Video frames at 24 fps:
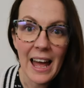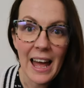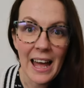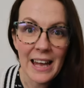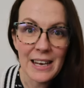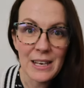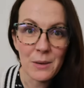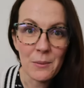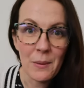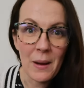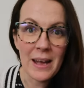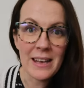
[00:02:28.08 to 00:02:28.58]

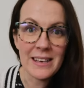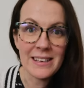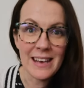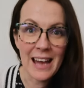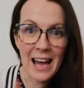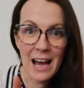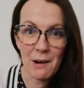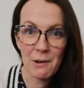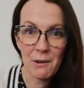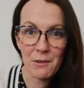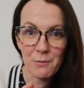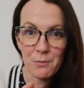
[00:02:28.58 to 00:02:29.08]
anyway,
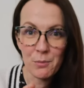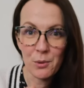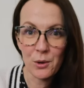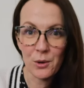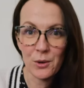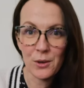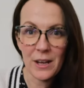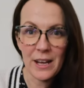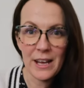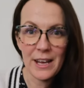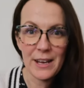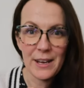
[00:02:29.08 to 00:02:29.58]
now I've
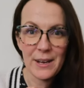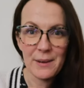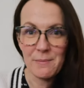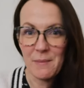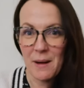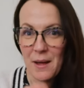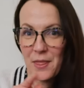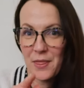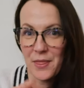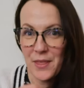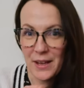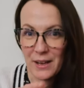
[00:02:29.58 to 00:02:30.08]
put a
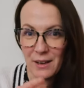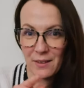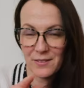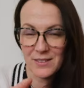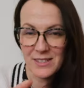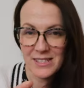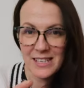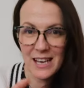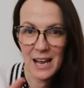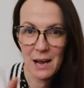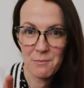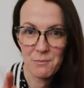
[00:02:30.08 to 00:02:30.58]
thing on
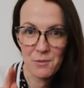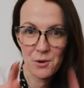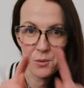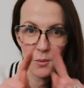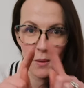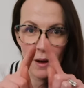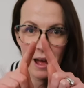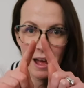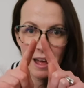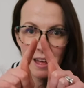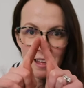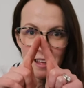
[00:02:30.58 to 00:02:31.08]
this camera
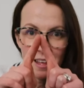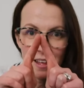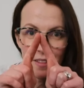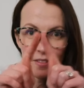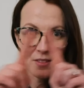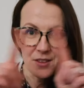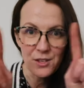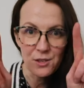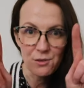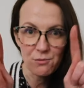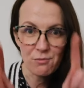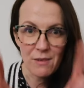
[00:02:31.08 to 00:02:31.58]
where
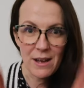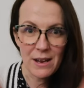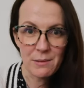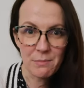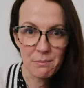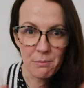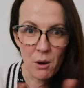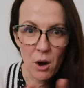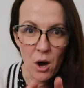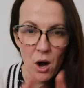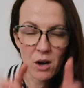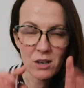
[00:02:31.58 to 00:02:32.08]
there's a
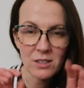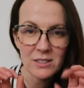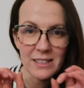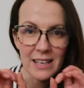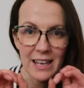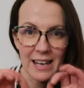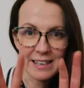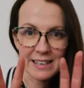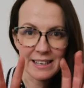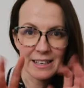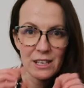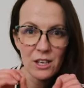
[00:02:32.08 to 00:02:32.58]
red box
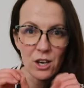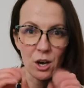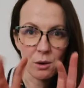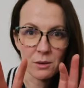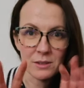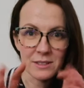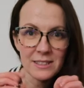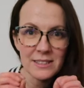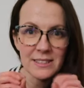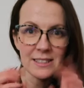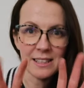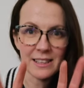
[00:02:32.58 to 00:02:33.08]
and it
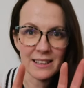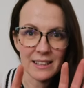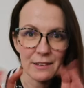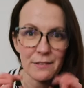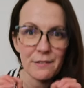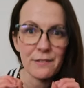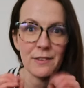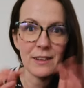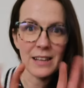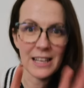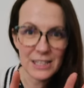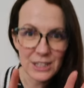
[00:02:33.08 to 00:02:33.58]
constantly
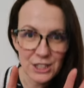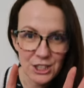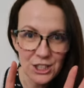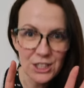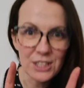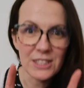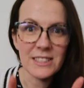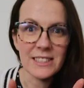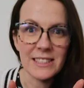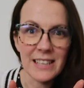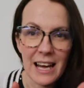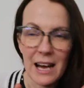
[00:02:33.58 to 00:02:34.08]

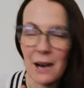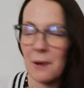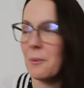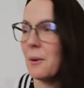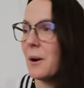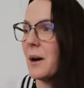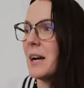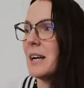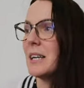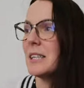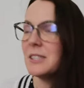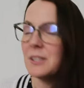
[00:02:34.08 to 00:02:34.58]
flashes now.
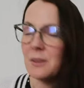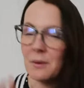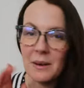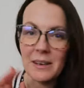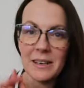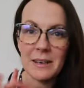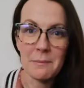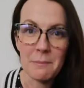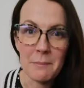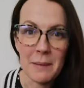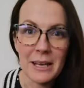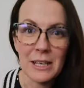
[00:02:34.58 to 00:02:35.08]
So I
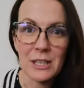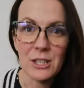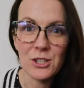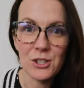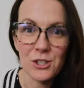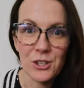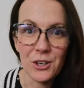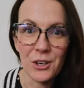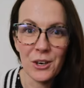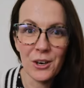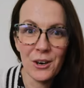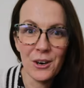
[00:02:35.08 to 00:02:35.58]
can make
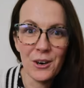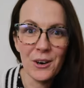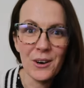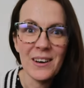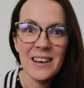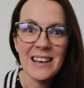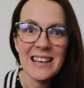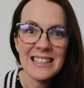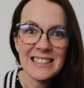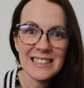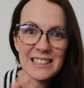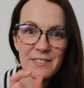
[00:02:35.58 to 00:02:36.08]
sure,
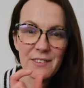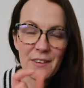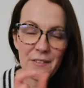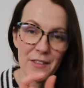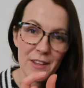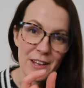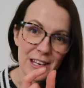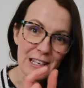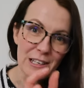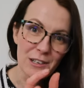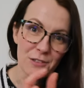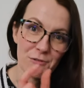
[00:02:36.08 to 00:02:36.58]
instead of
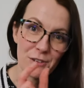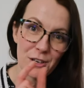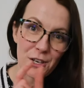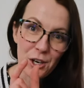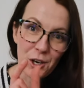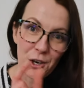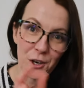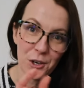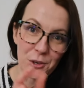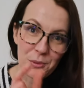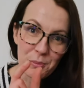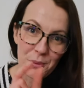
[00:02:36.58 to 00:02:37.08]
having the little
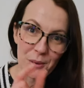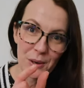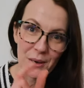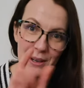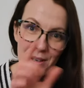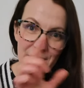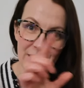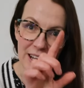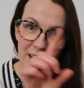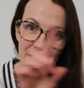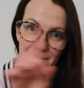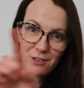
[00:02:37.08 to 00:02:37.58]
record
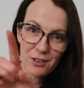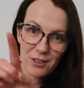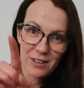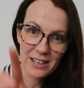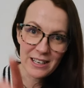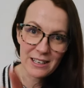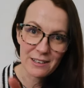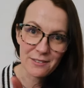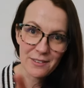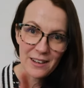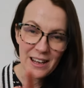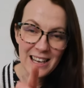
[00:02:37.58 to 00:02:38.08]
button, I've got
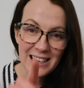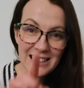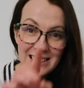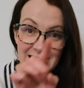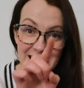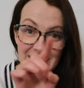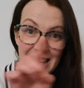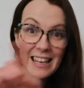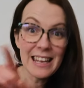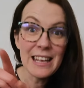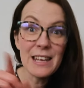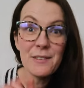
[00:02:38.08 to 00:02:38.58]
like, I
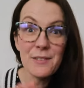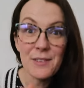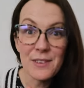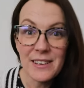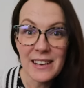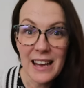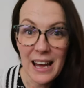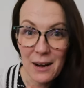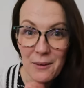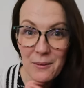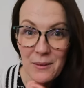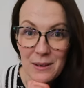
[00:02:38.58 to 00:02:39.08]
can,
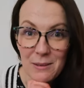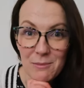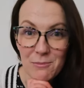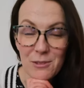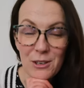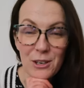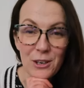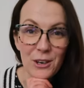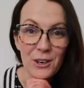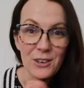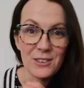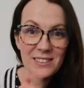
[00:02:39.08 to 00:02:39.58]
even now when I'm
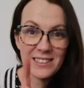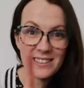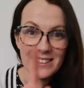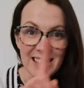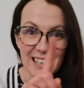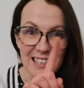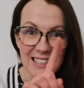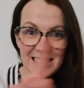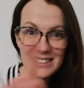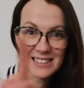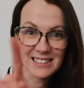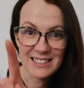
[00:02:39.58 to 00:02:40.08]
recording
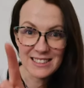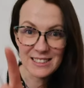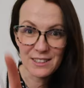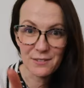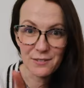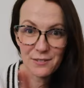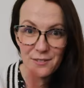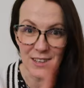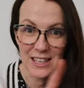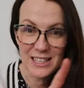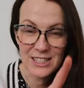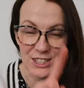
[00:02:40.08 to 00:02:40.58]
this, there's
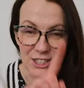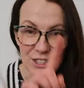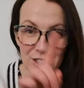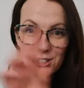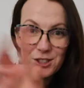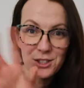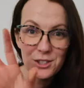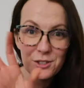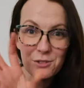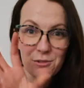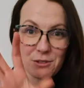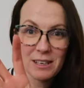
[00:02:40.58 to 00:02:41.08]
a flashing
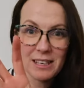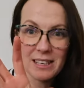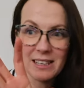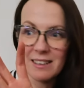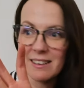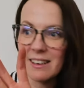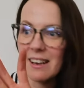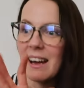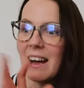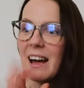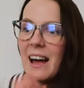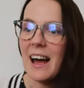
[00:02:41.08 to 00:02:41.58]

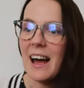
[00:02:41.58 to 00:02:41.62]
screen.